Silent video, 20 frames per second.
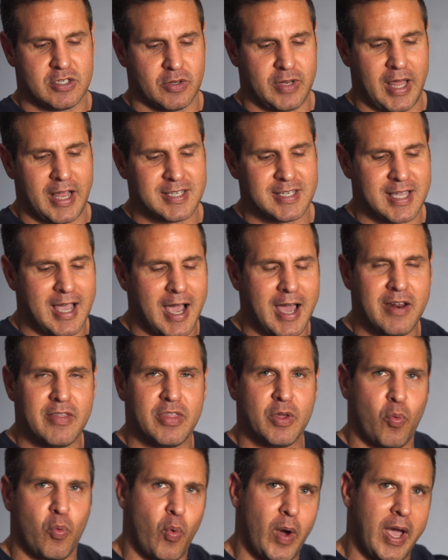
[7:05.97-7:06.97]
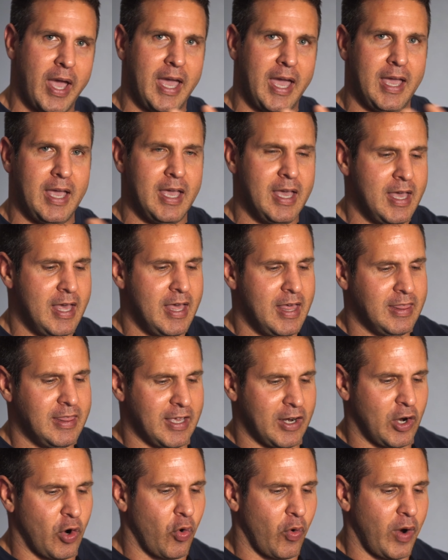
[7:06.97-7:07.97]
So that's kind of the way
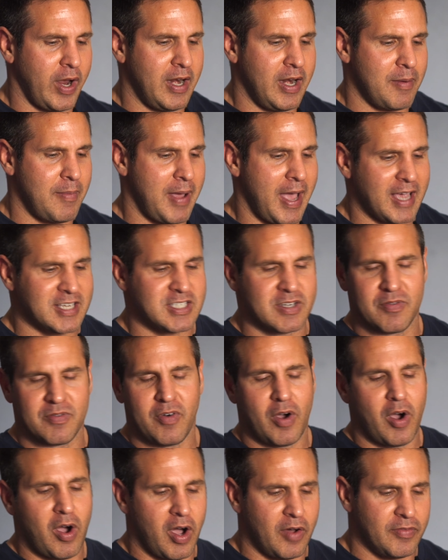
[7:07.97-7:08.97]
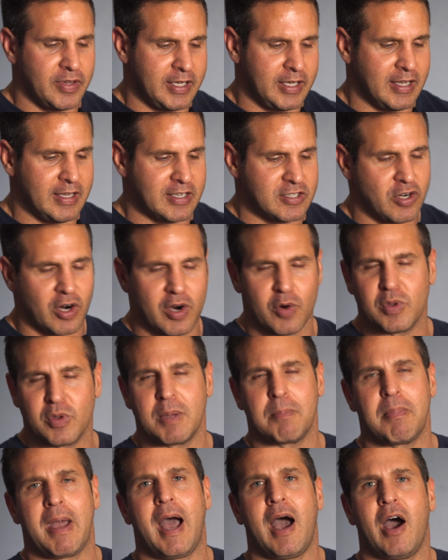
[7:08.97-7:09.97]
that kratom has evolved. Again, it started with
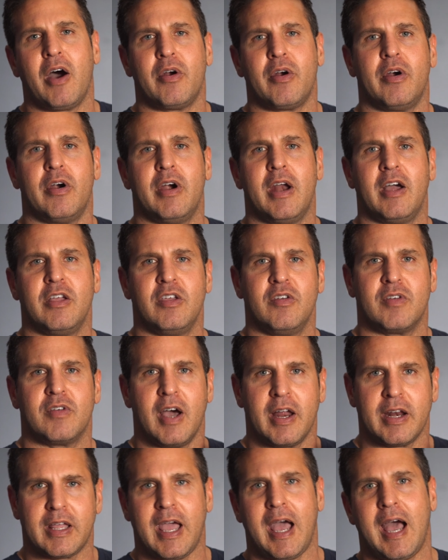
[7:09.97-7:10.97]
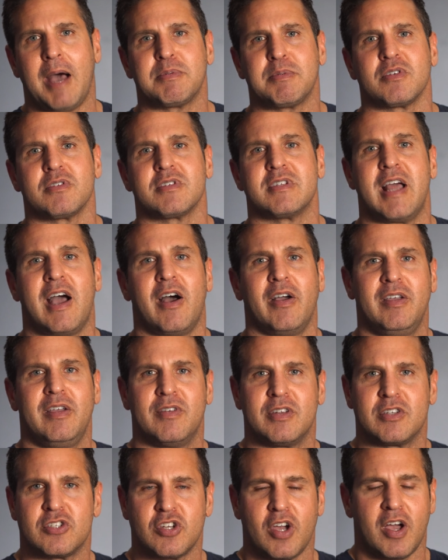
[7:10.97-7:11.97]
a powder, now you've got capsules, now
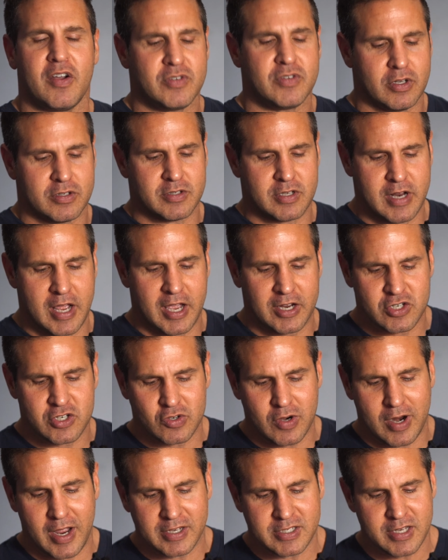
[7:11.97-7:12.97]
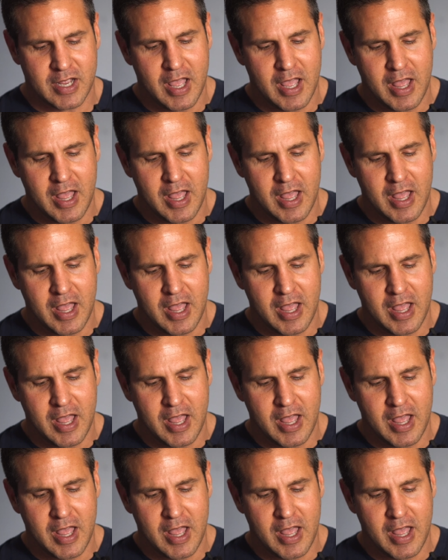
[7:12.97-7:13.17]
even soft gels and extracts.